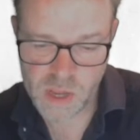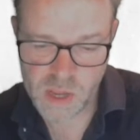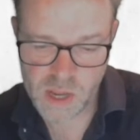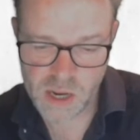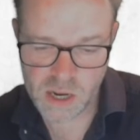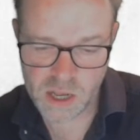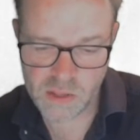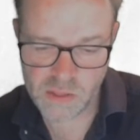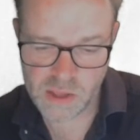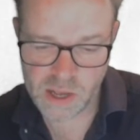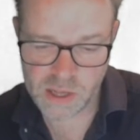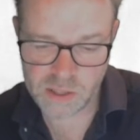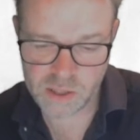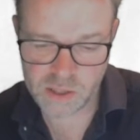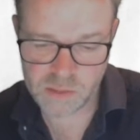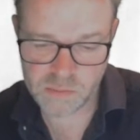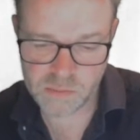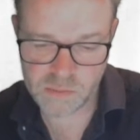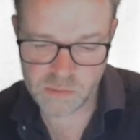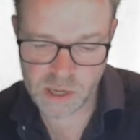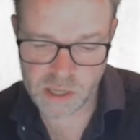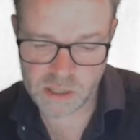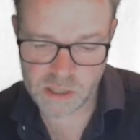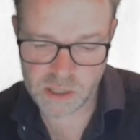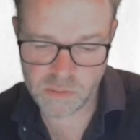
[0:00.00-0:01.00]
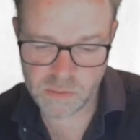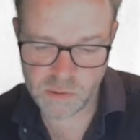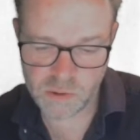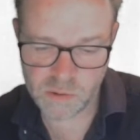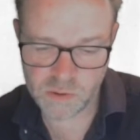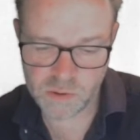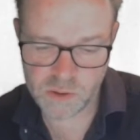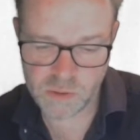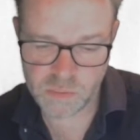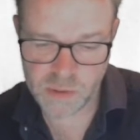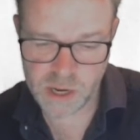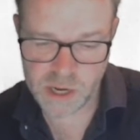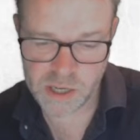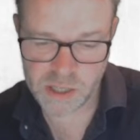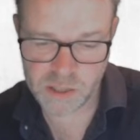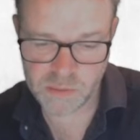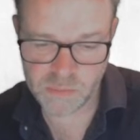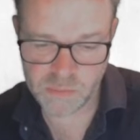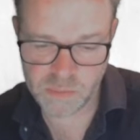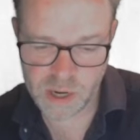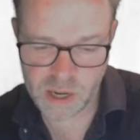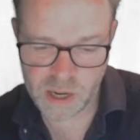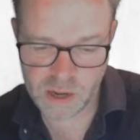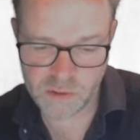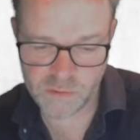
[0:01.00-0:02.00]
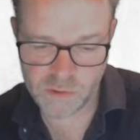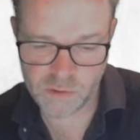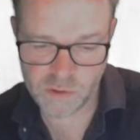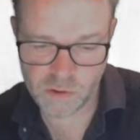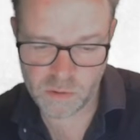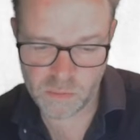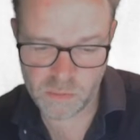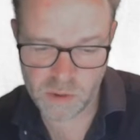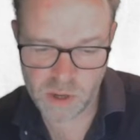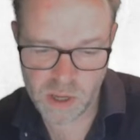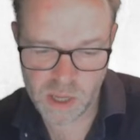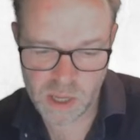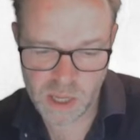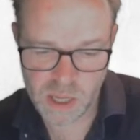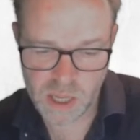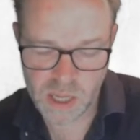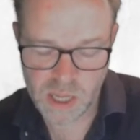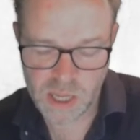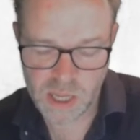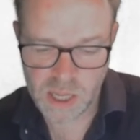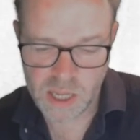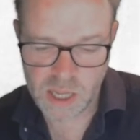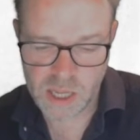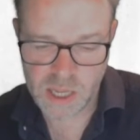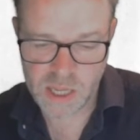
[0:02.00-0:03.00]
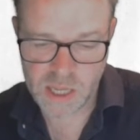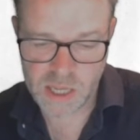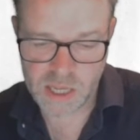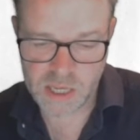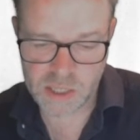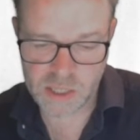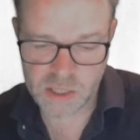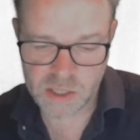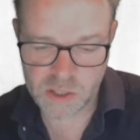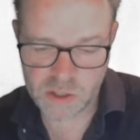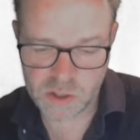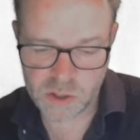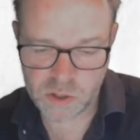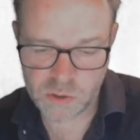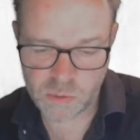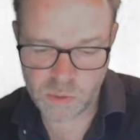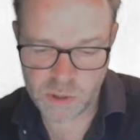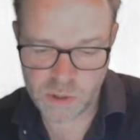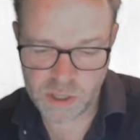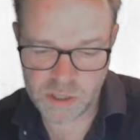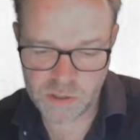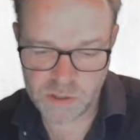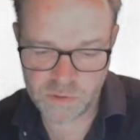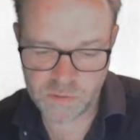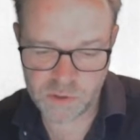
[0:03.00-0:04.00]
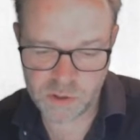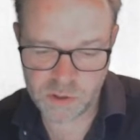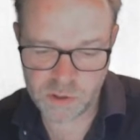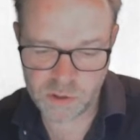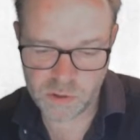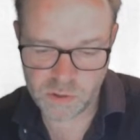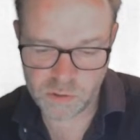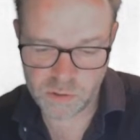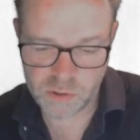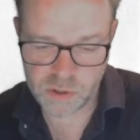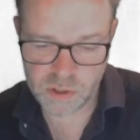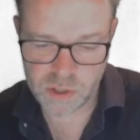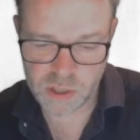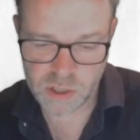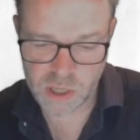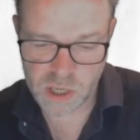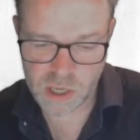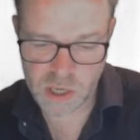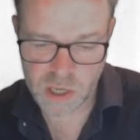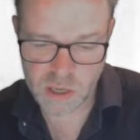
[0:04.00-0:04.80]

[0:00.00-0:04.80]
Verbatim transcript: Now, the Ansible Automation Platform is a suite of tools,